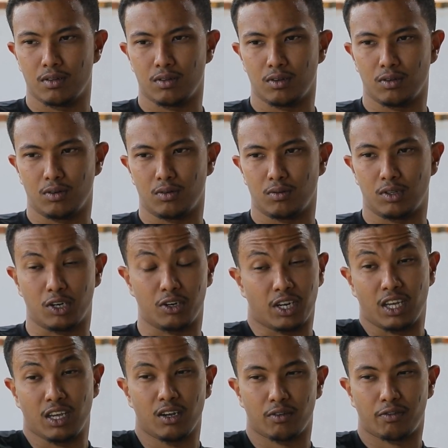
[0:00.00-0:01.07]
You know, they're
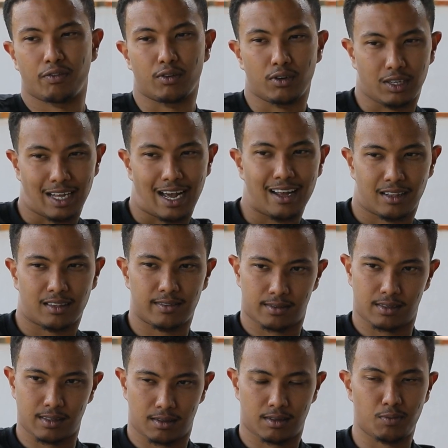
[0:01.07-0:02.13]
here for that
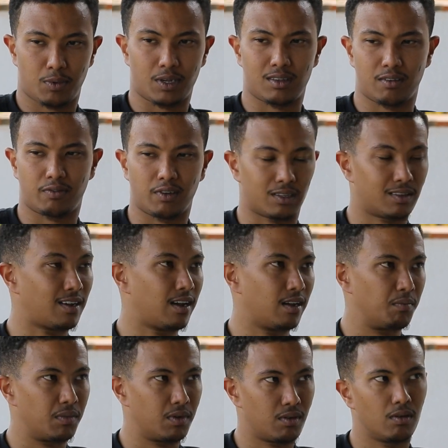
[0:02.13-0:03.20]
specific
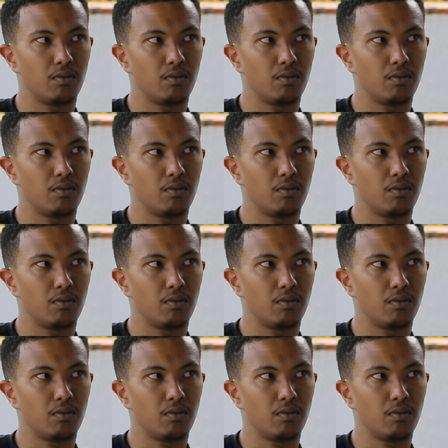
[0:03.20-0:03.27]
time.